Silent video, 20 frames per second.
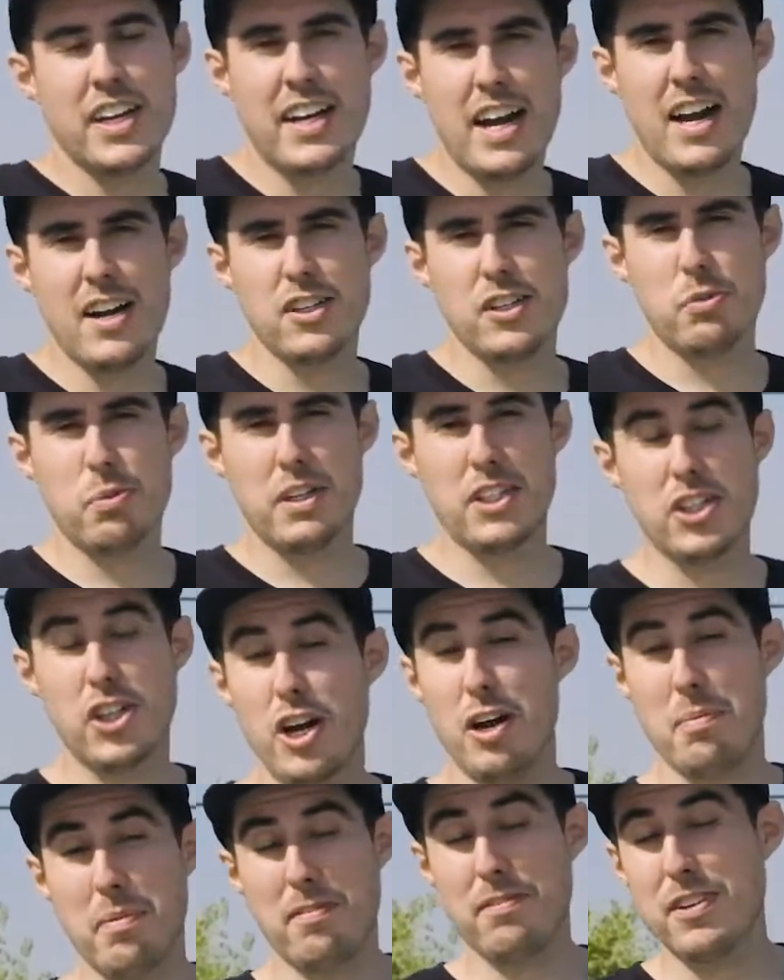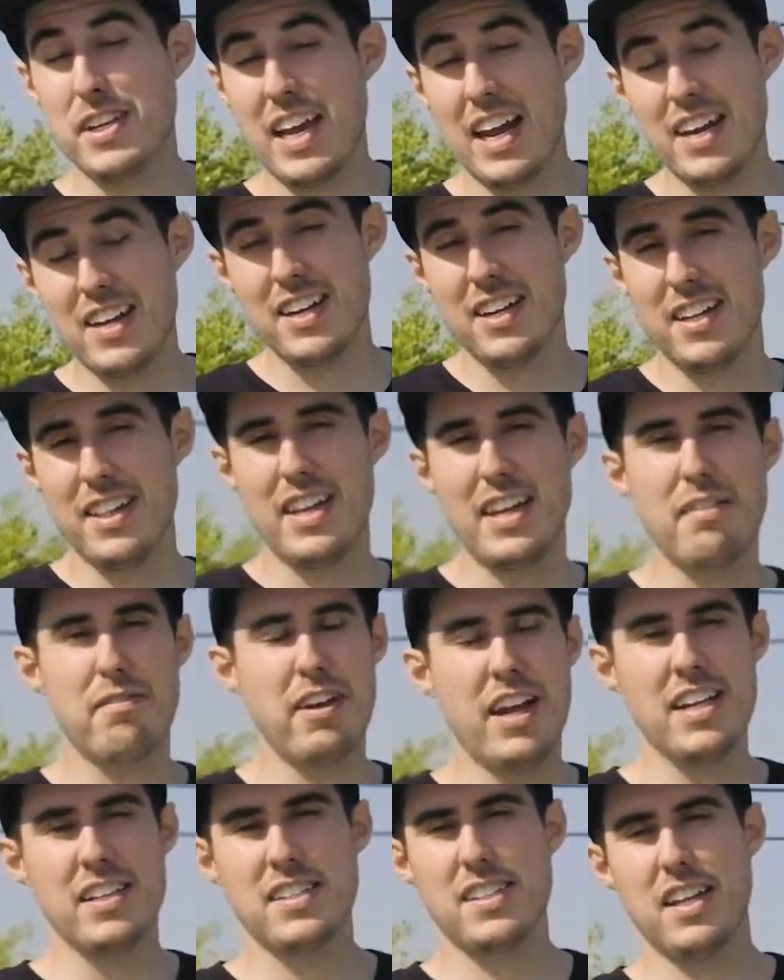kind of switch it up if you get into the
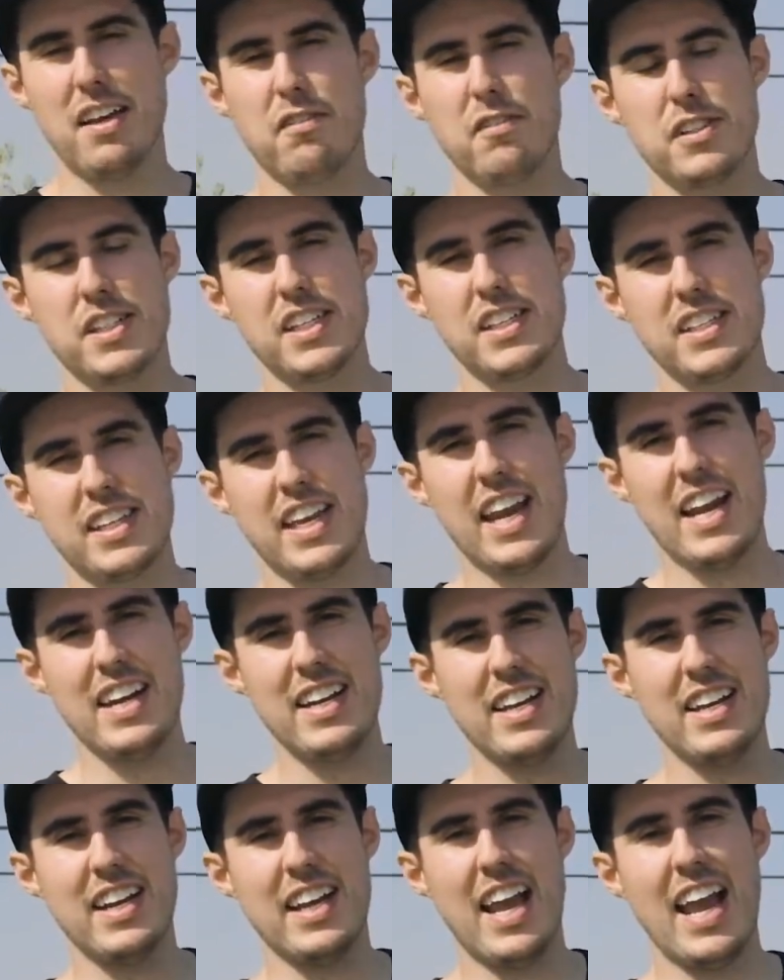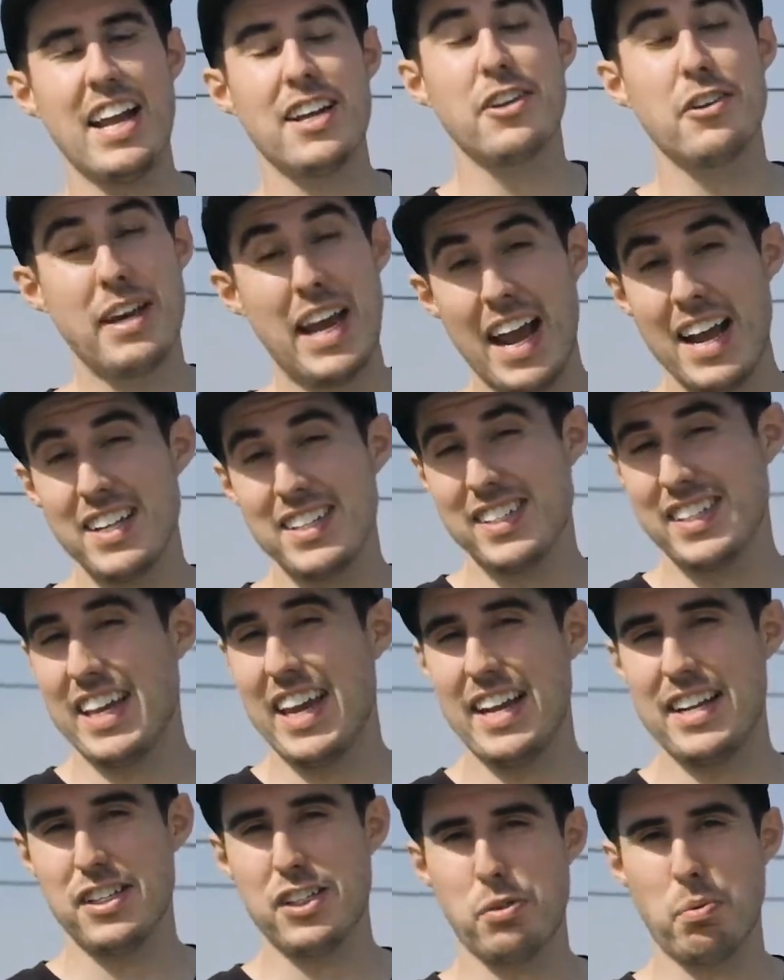advanced levels of skating and you can
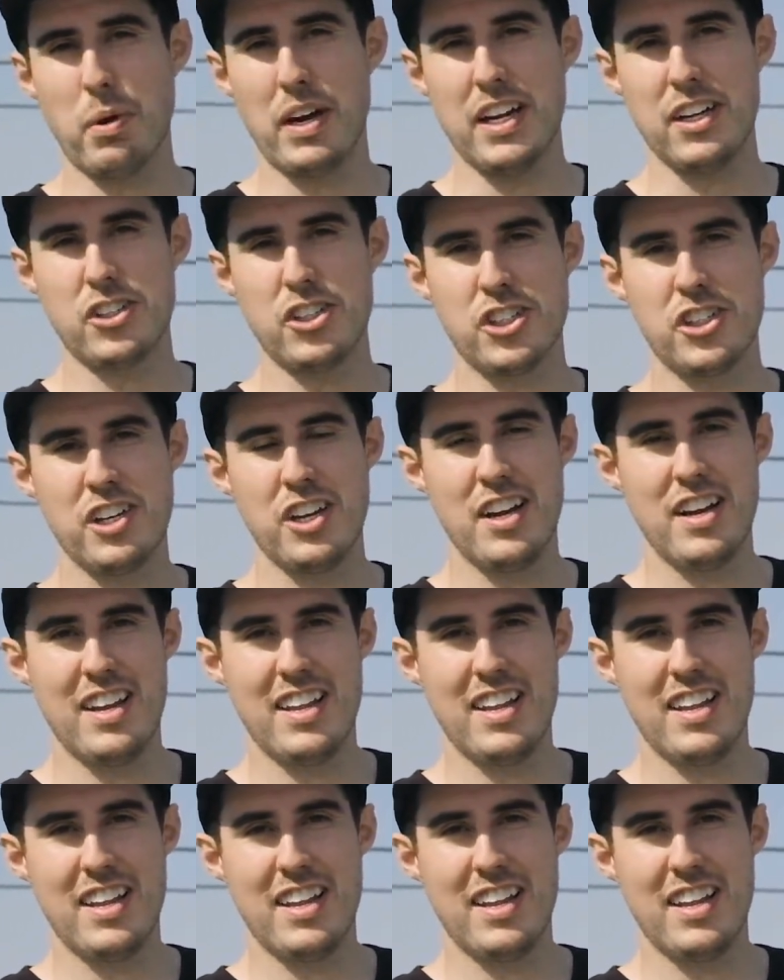skate switch.